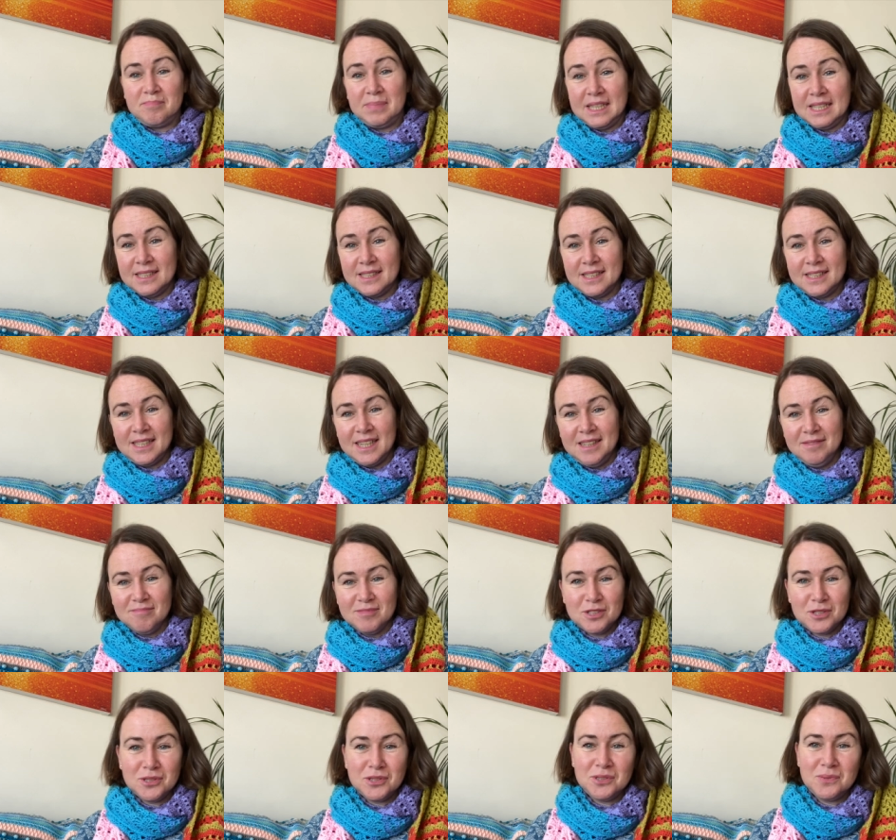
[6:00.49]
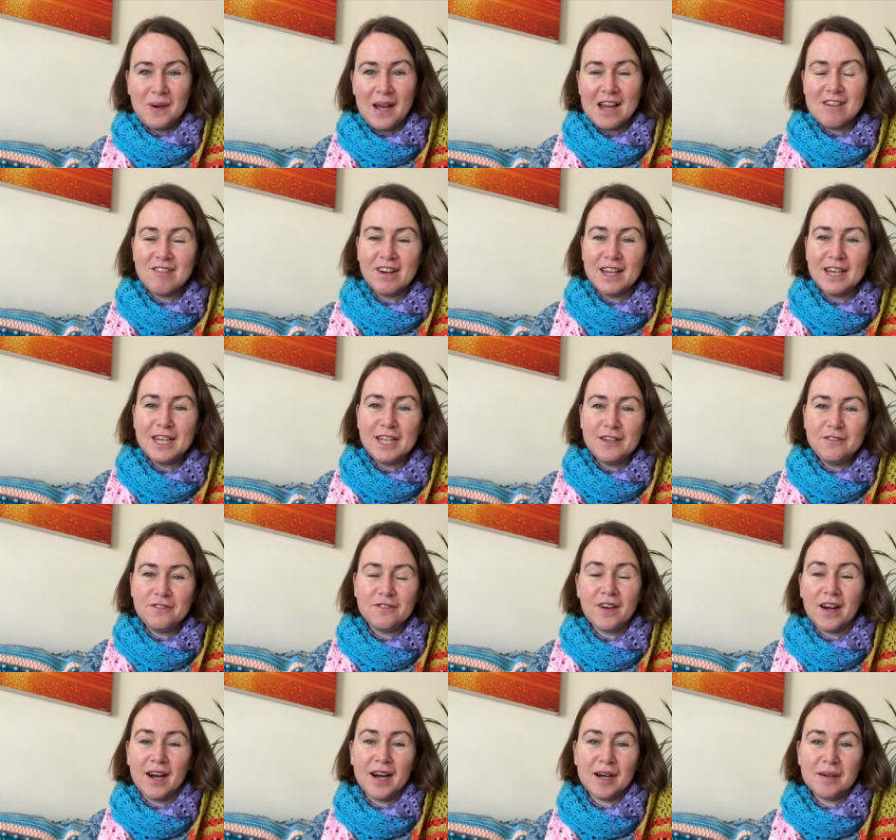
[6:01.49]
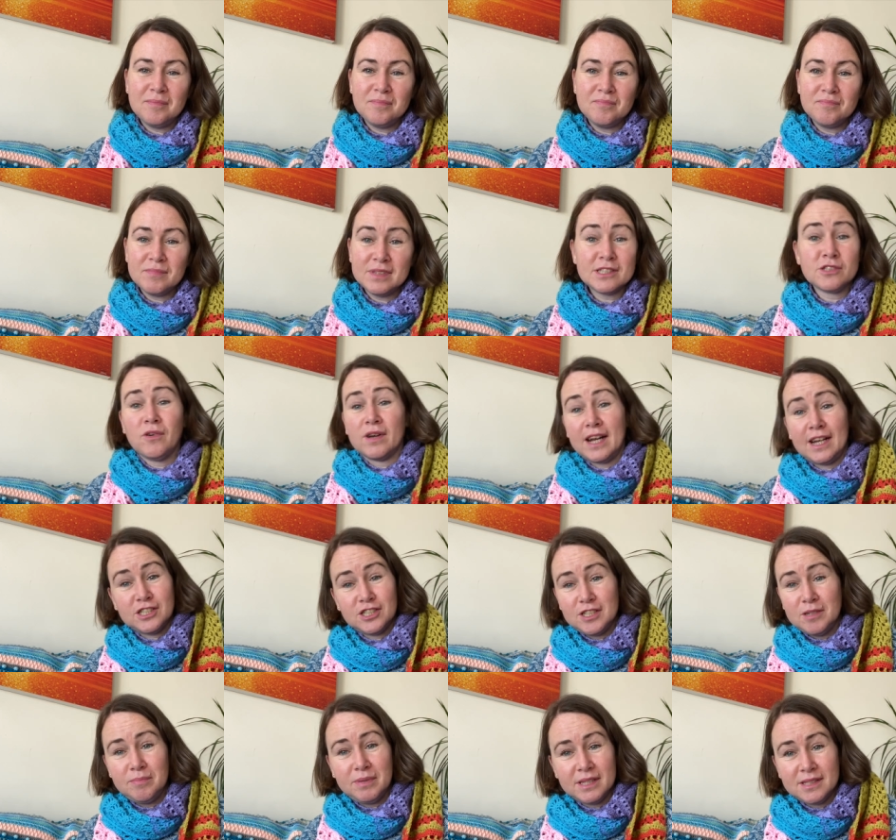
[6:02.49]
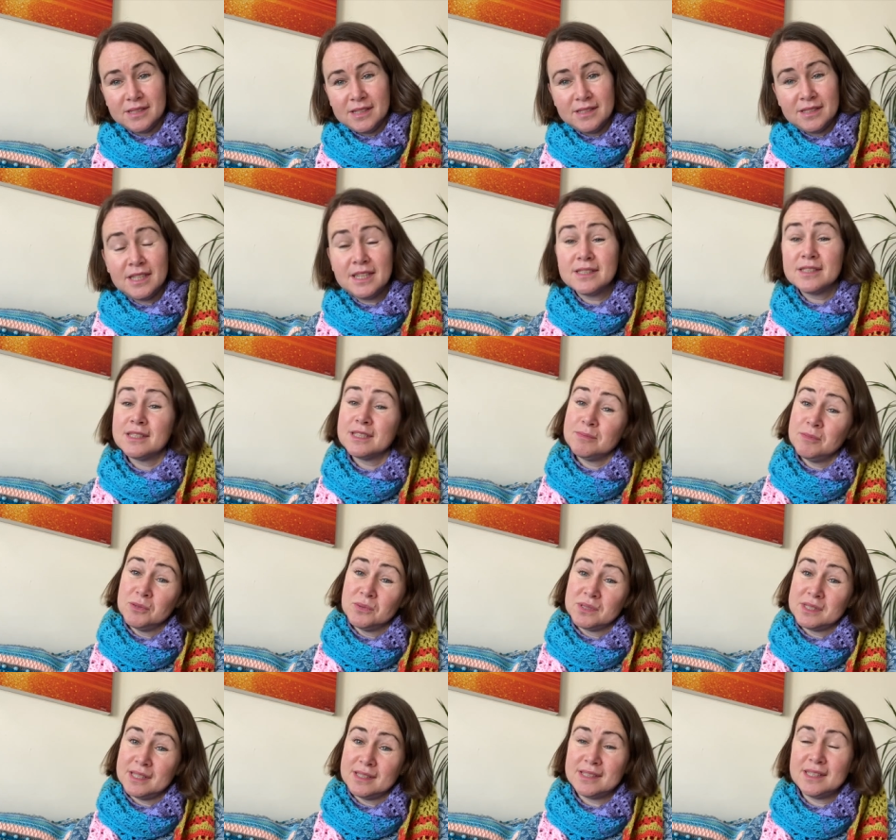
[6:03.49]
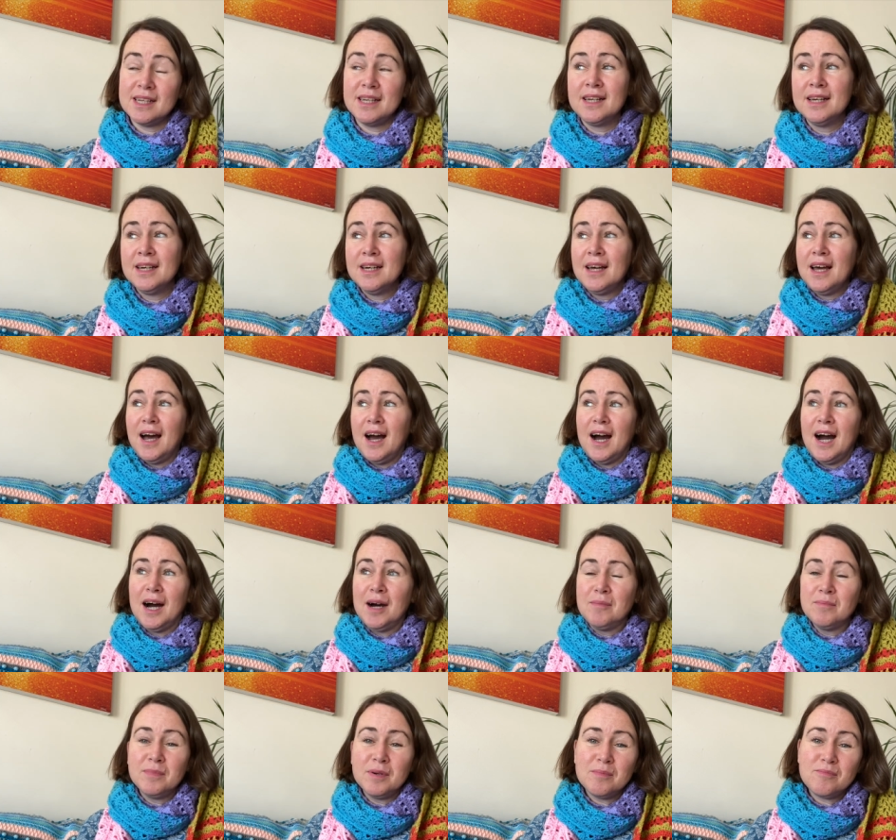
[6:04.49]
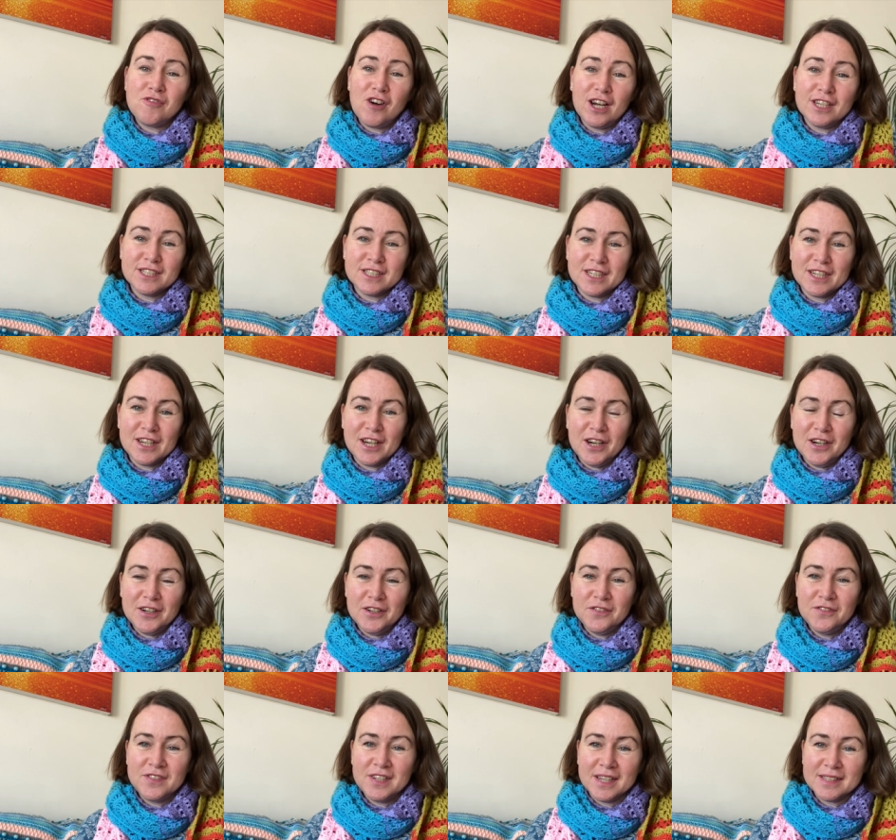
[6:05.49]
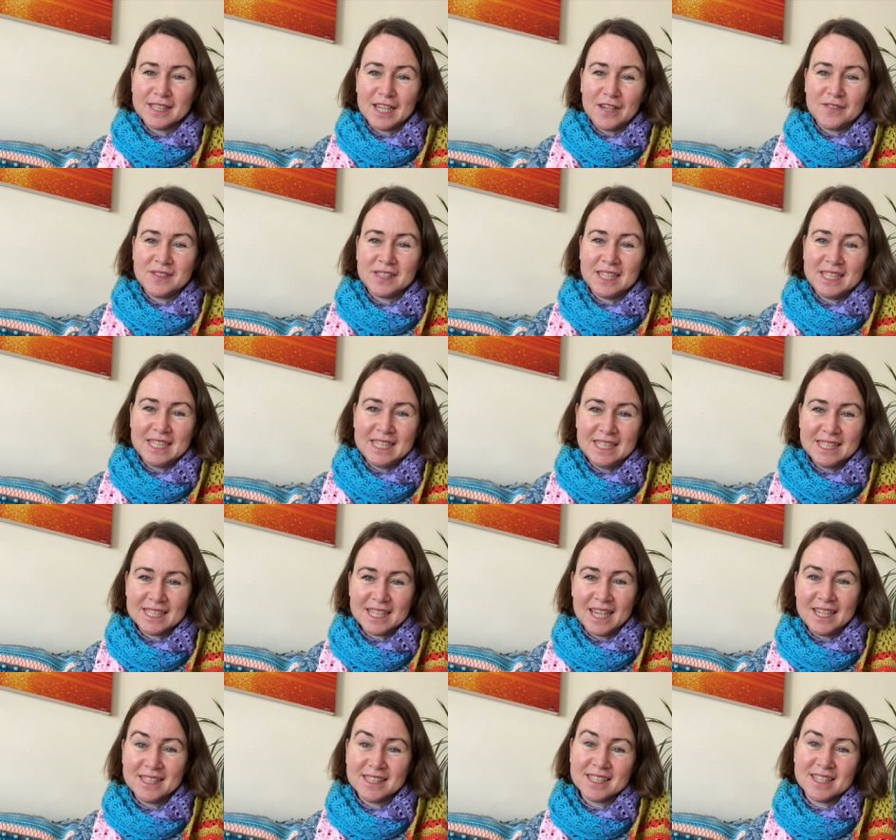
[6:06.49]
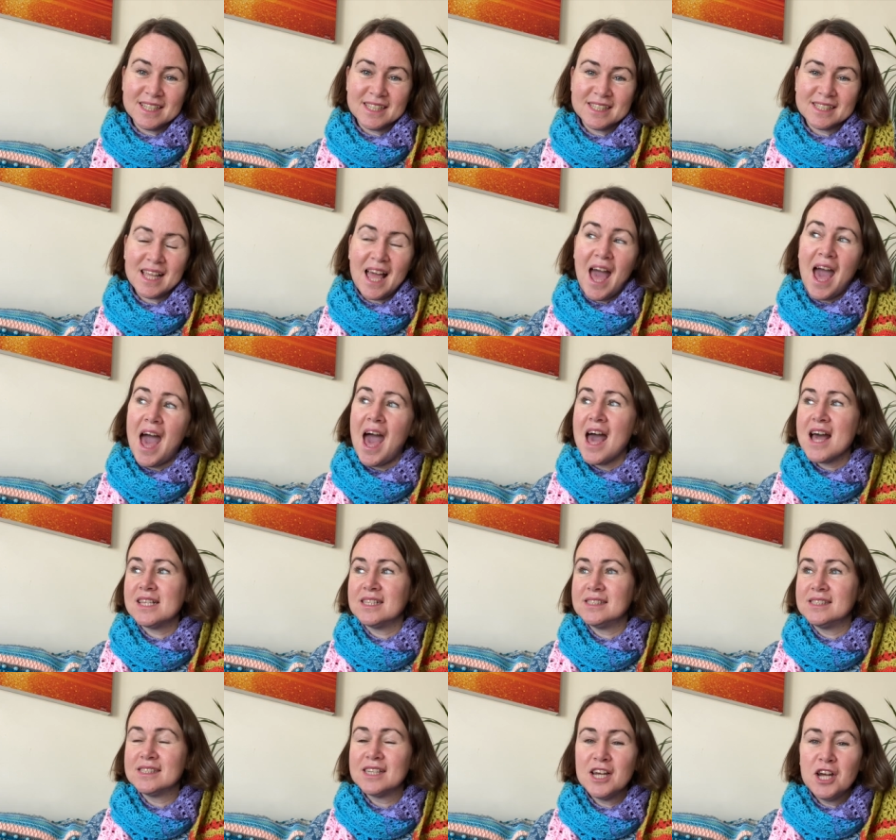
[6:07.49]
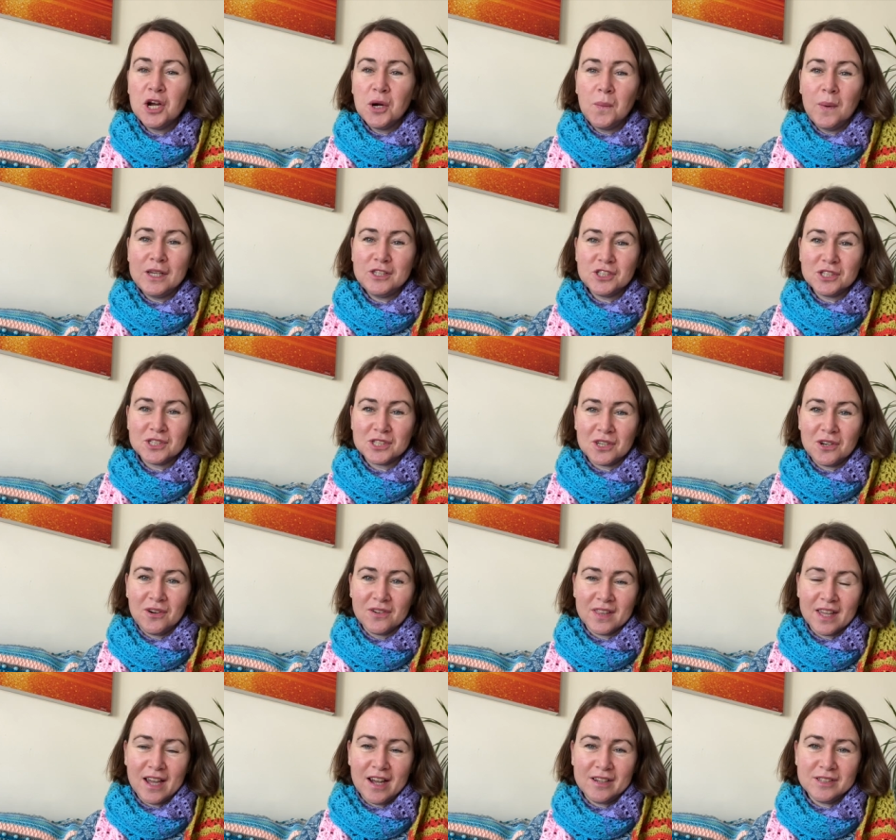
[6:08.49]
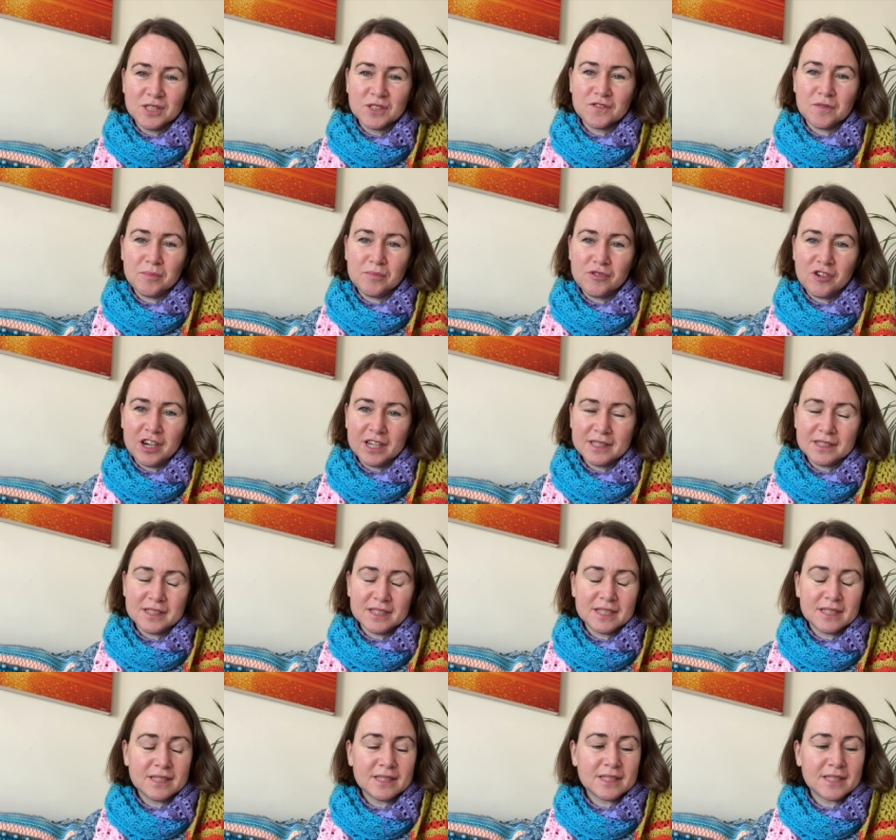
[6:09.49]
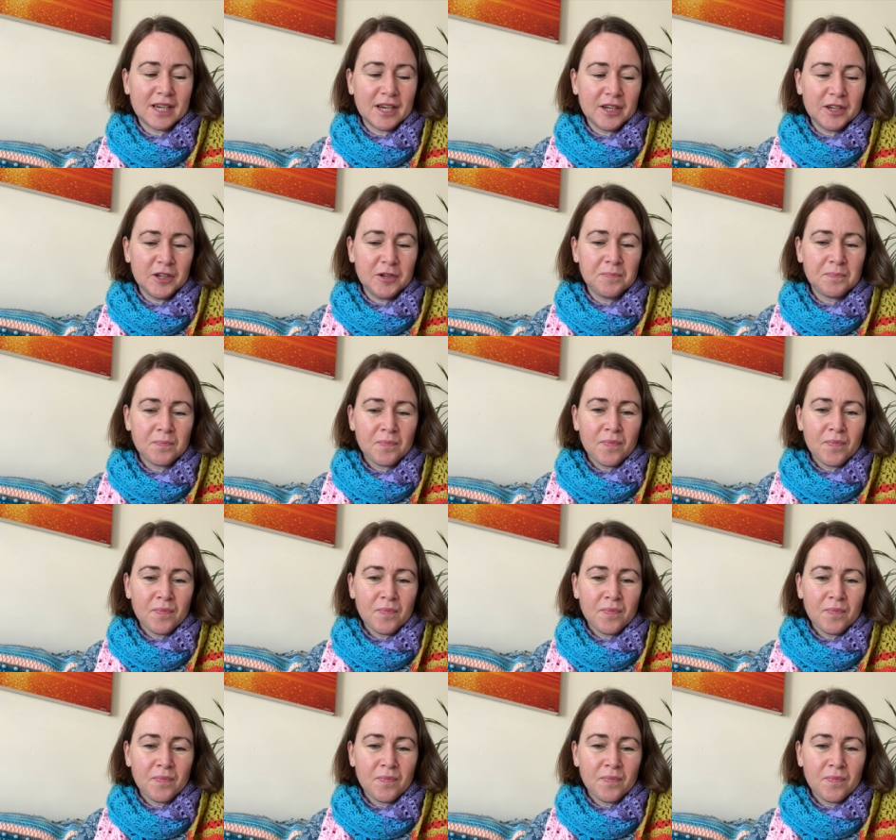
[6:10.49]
big city to where I live. It's not actually a big city, it's a small city, but Brighton and Hove does have city status, and we're just along the coast from Brighton. So